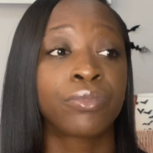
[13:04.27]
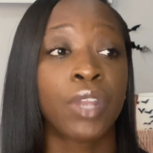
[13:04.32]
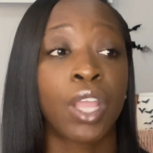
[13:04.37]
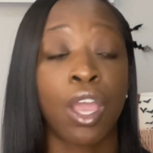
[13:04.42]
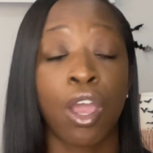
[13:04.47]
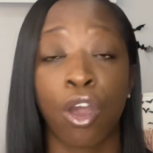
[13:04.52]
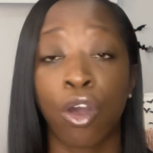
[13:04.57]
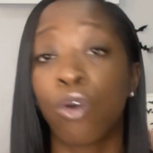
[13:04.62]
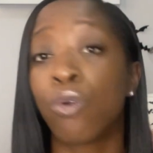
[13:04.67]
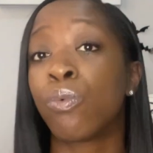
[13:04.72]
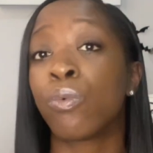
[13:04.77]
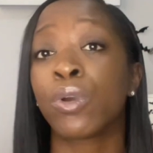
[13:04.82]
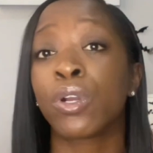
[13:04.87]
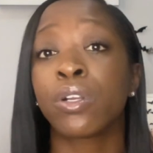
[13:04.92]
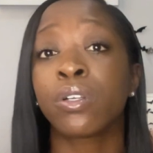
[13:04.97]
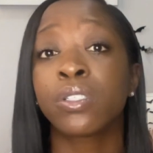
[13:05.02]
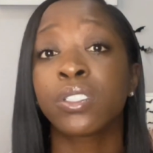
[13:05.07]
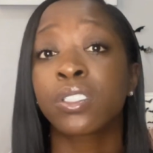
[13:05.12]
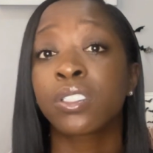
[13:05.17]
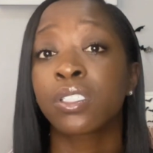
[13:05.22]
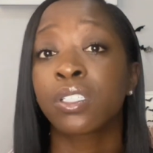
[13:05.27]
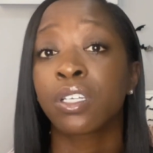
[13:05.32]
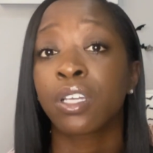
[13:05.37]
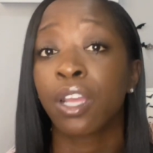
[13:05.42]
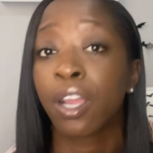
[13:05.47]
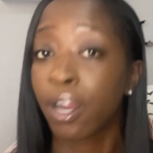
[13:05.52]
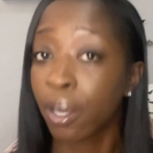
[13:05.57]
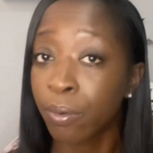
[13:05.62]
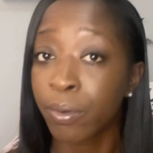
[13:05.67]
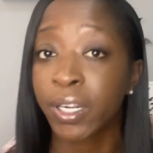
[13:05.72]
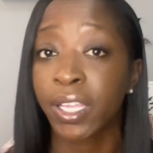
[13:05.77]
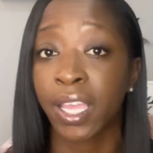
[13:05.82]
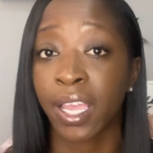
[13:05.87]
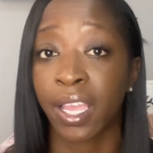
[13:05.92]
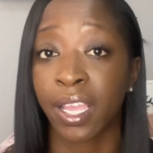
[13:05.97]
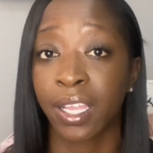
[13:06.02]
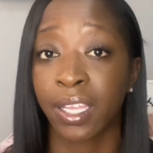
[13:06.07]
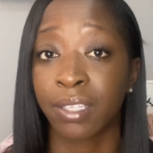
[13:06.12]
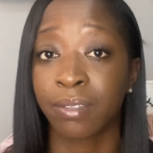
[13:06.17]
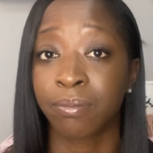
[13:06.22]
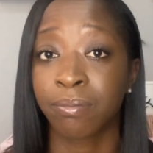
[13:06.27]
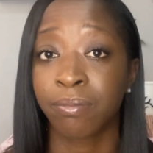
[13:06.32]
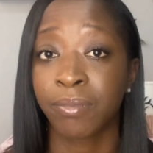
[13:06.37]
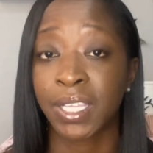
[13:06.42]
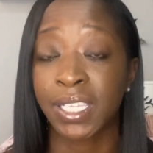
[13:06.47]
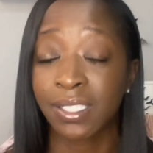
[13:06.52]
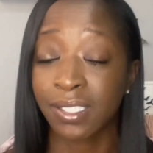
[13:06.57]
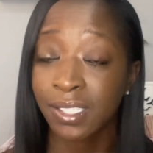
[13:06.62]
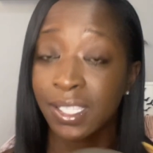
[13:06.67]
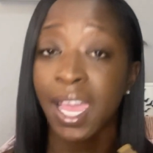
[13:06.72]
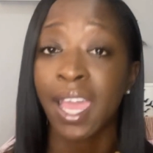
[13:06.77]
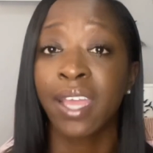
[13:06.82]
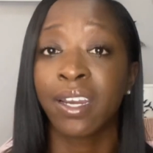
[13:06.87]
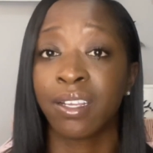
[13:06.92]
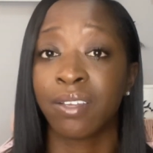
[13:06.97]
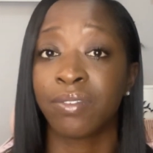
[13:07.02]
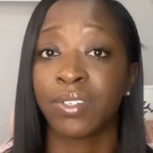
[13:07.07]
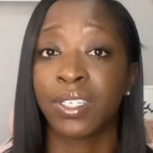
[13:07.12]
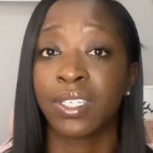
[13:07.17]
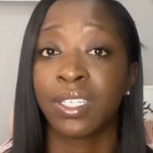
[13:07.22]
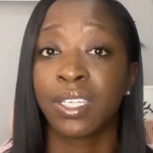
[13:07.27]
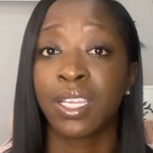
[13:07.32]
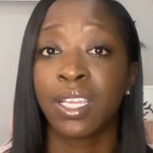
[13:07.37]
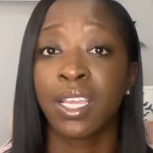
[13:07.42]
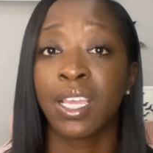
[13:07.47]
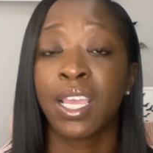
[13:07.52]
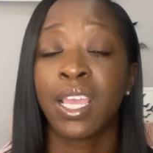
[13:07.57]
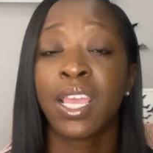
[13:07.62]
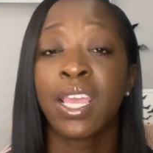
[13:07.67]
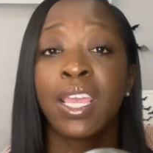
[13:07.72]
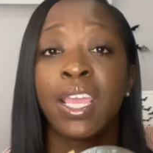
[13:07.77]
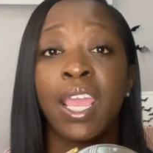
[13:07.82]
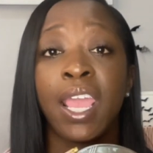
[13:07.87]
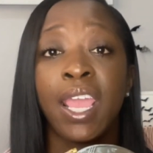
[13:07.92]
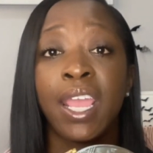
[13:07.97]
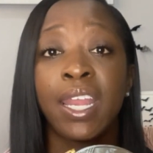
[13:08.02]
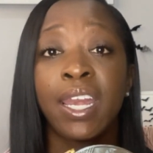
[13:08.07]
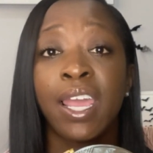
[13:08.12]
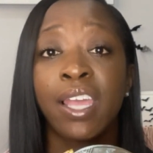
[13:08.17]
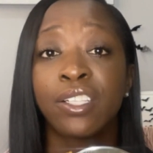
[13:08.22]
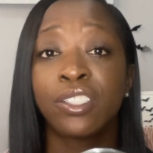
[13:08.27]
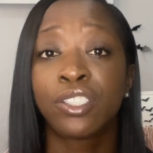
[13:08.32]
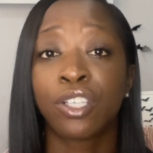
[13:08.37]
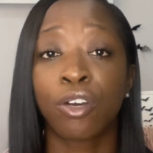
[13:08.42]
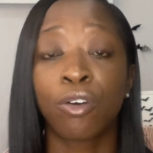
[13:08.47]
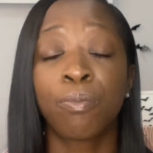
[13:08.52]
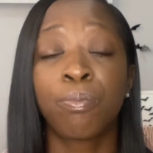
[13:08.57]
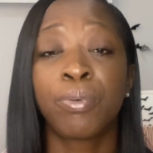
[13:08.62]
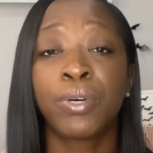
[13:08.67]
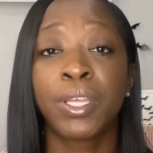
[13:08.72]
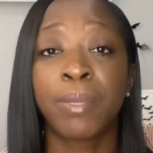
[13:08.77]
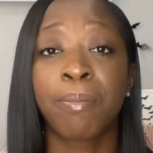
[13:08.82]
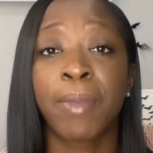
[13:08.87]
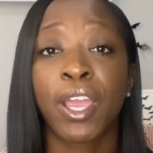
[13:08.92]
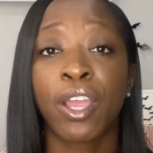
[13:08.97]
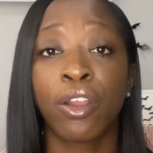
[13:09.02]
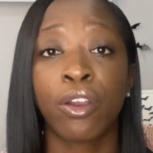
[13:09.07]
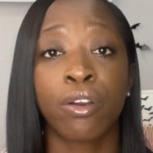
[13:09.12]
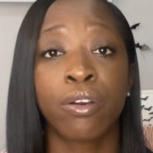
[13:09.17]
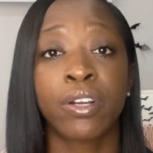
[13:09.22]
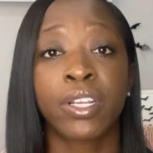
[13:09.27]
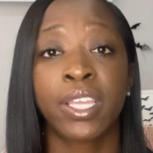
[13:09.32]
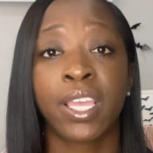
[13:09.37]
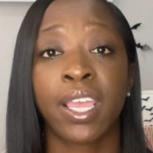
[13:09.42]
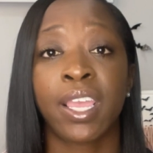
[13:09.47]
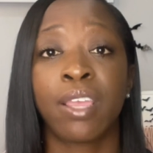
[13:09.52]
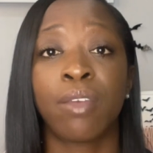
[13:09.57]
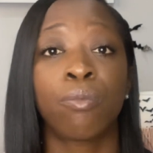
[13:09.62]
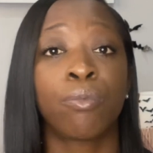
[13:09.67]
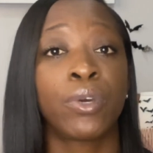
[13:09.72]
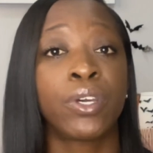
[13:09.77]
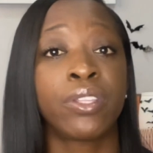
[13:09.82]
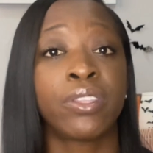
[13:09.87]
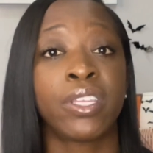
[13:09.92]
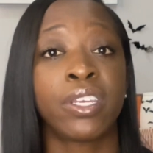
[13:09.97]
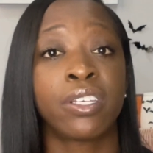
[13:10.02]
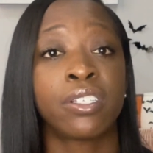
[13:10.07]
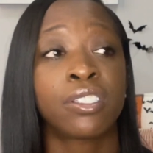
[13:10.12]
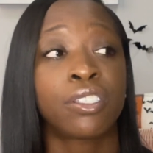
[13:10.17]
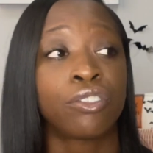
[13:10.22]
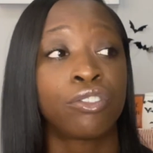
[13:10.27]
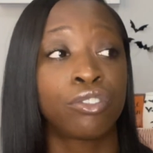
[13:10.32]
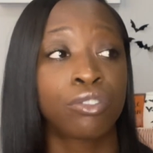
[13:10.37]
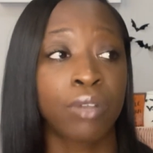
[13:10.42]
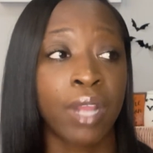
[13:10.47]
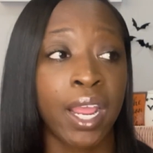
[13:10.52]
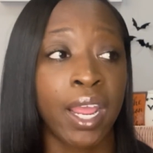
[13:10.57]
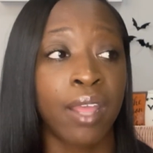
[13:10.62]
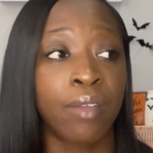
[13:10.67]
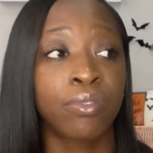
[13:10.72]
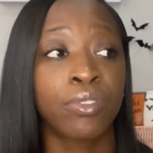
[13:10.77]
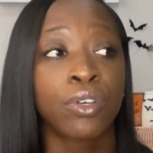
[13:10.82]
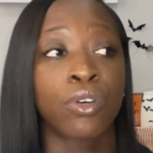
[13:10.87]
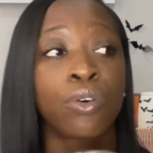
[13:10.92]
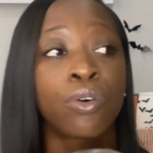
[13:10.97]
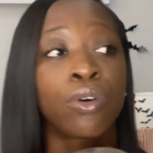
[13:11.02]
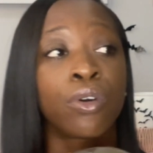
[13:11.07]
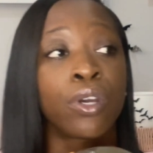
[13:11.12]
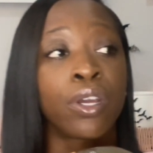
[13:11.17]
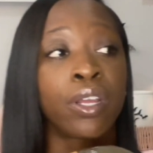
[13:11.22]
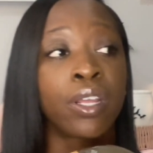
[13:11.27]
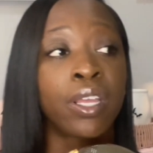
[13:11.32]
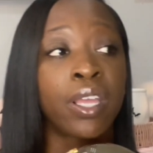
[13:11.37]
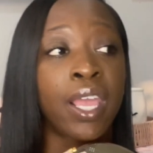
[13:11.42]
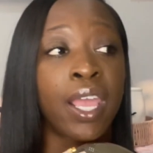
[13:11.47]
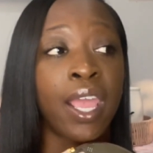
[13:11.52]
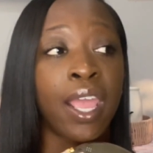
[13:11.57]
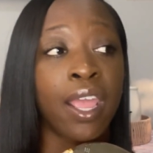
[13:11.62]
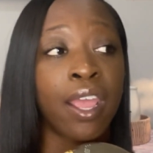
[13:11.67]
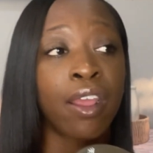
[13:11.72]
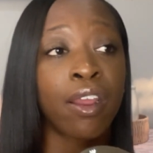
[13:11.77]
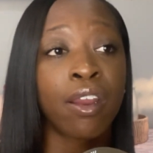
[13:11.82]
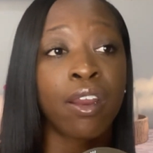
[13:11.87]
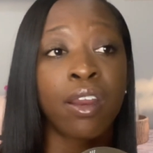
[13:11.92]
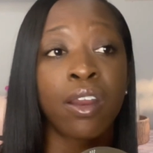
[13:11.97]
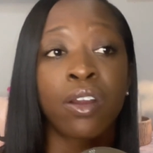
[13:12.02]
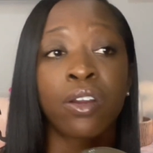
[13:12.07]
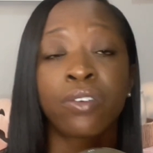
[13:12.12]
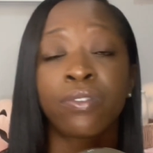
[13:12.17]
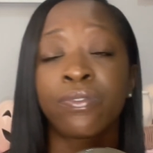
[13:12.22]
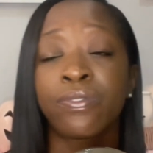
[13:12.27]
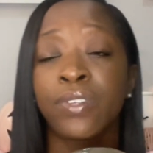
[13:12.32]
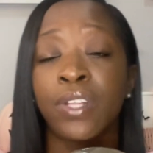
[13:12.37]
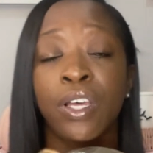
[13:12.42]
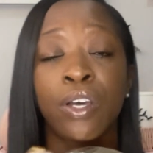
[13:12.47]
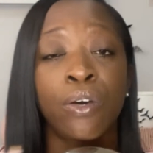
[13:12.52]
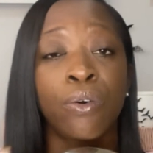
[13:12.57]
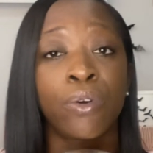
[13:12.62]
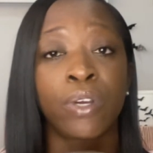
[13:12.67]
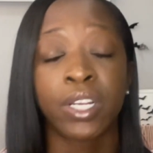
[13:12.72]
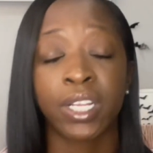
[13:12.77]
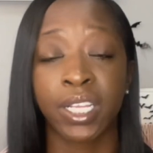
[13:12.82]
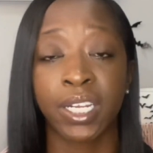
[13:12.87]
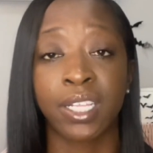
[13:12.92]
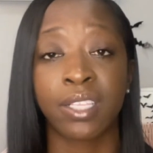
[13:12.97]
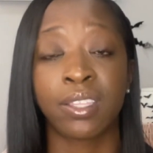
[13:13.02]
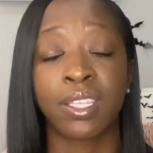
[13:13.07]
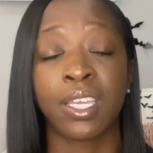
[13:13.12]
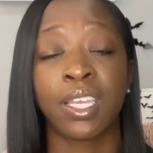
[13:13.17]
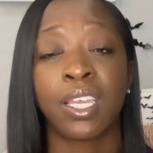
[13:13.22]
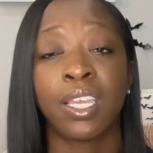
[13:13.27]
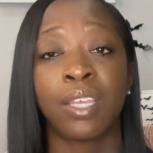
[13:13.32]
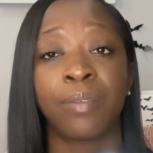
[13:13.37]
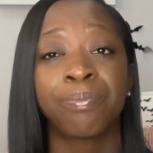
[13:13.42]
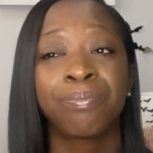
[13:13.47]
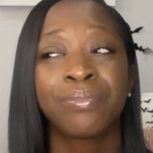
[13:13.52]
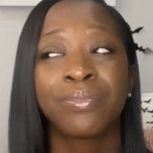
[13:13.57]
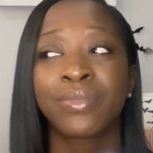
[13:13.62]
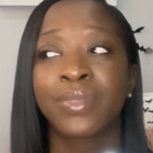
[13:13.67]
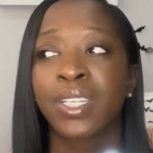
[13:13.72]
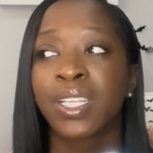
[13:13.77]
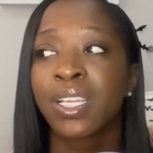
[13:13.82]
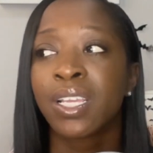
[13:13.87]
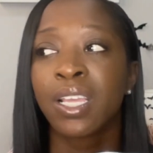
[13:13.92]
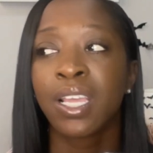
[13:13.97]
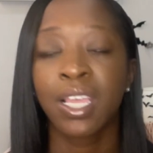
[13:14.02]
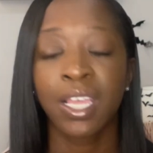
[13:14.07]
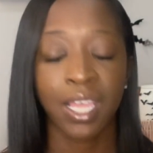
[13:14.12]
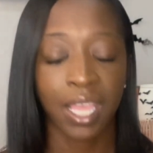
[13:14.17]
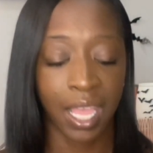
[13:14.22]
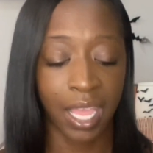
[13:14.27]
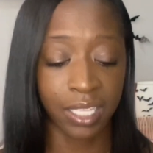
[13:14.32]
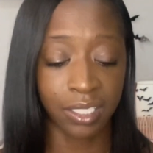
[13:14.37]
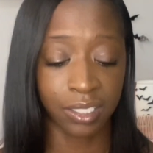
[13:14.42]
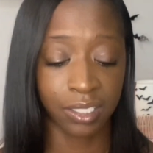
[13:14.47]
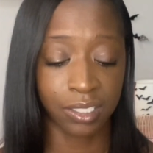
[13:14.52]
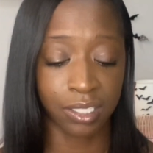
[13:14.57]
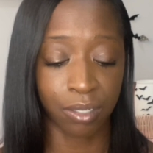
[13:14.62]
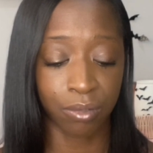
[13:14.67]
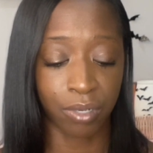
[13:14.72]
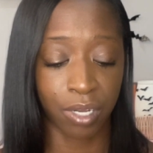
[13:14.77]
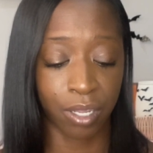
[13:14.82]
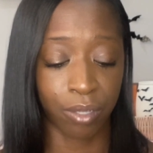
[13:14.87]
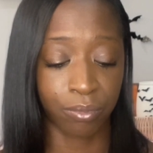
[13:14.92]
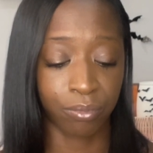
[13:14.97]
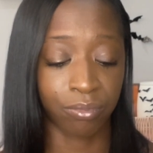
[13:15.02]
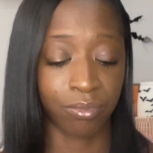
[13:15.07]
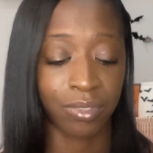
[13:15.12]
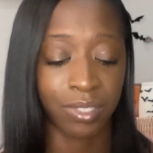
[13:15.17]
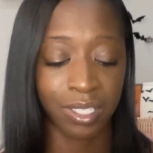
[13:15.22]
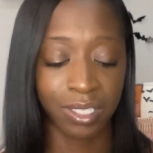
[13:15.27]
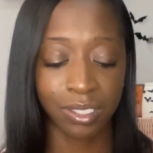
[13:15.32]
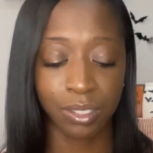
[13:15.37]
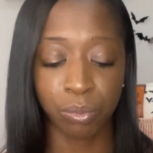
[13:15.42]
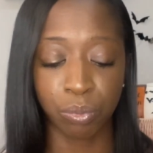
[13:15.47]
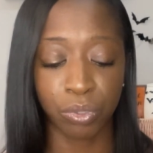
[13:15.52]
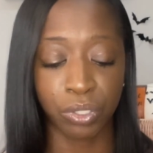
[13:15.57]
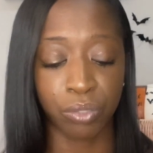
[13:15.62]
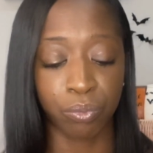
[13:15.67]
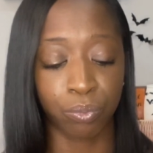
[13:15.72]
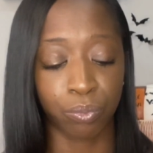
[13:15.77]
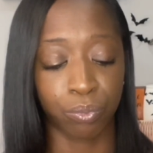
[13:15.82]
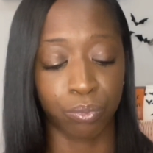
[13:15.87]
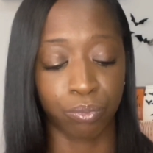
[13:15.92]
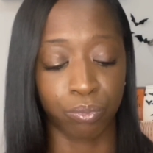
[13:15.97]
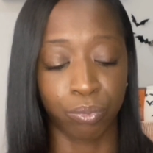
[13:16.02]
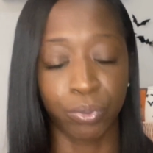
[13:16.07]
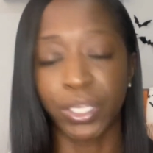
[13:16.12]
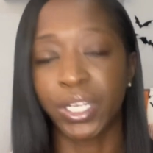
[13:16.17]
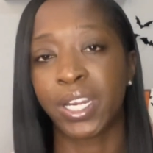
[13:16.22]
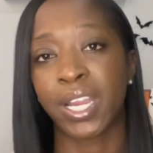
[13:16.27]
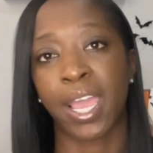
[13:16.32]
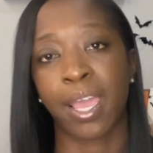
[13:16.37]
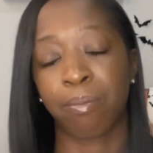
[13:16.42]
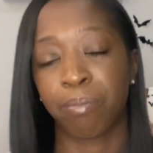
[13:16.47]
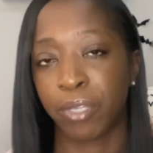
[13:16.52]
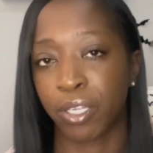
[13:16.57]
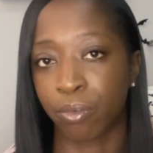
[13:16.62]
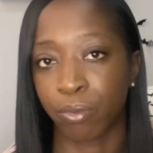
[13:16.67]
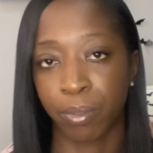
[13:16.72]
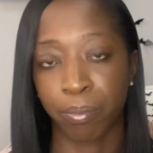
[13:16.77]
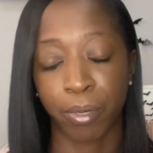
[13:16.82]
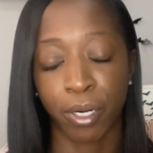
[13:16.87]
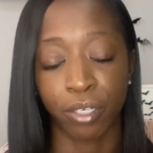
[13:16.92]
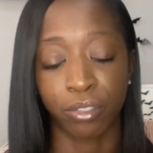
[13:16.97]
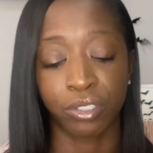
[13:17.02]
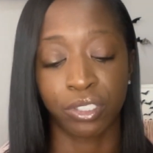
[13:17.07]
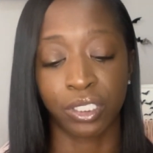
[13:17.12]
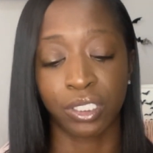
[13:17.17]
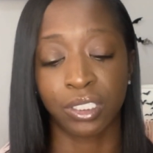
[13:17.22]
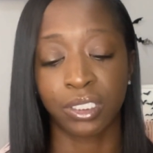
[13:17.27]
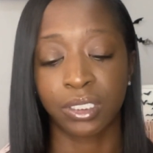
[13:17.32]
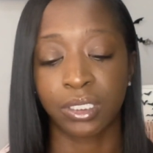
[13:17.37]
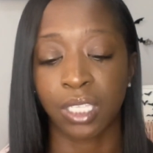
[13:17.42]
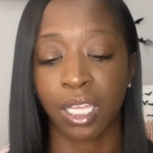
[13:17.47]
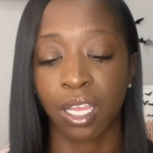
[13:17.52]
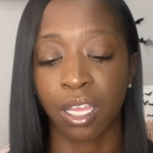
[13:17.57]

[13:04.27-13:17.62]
Homeworks Hurricane inside of it. And I don't put my Hurricane where there's a draft or air flow or anything. I just don't know. This one would not be a repurchase.